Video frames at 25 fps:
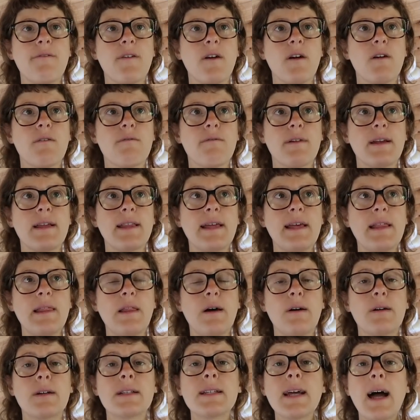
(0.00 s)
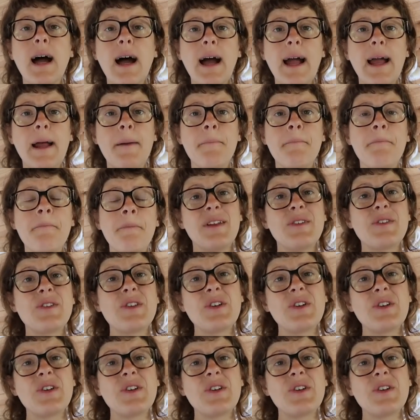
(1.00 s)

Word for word: for a really long time.